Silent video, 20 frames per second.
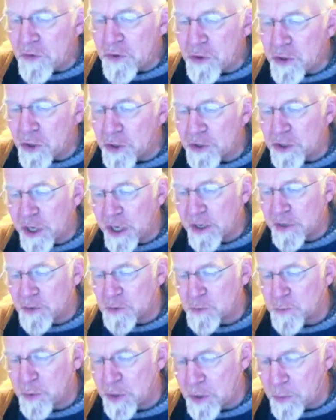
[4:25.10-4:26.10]
the third
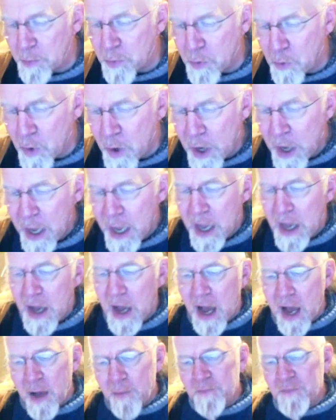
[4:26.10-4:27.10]
house people,
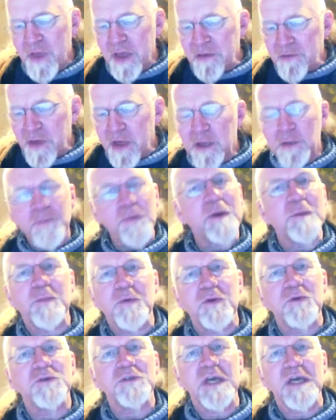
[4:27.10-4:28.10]
they're the
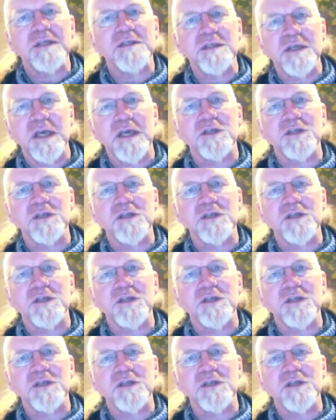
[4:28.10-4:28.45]
people who tend to